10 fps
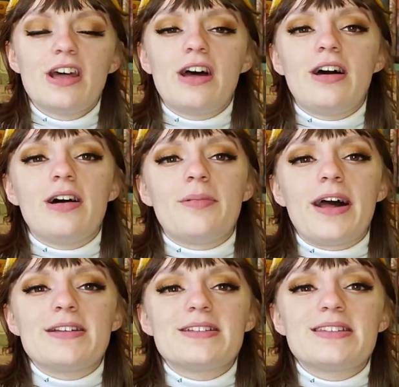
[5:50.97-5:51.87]

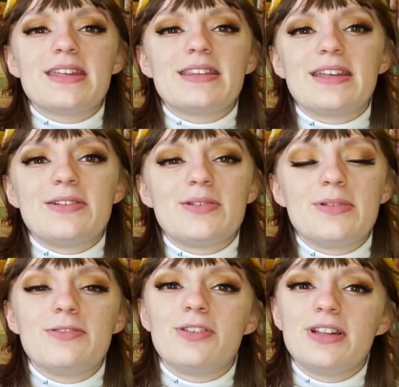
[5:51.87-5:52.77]
I just think that it would
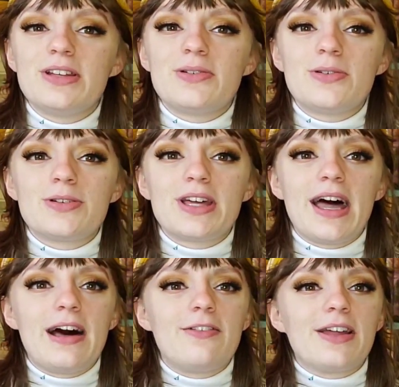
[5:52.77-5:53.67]
be really cool to
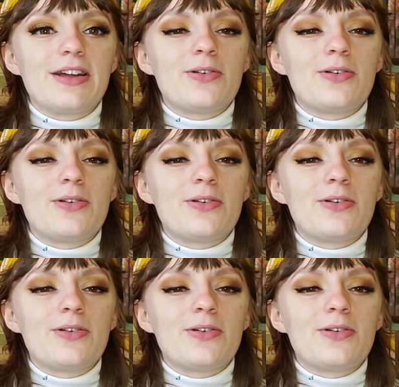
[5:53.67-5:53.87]
have like a